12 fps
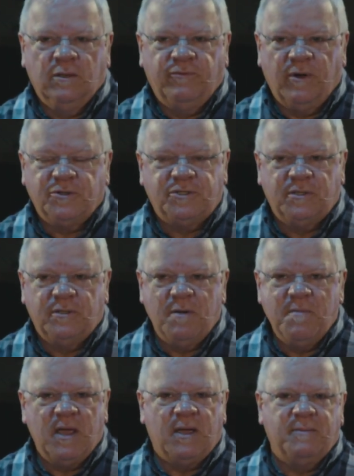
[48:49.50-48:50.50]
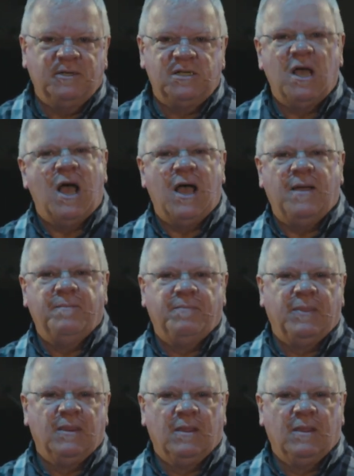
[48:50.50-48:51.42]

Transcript: Folks, there may come a time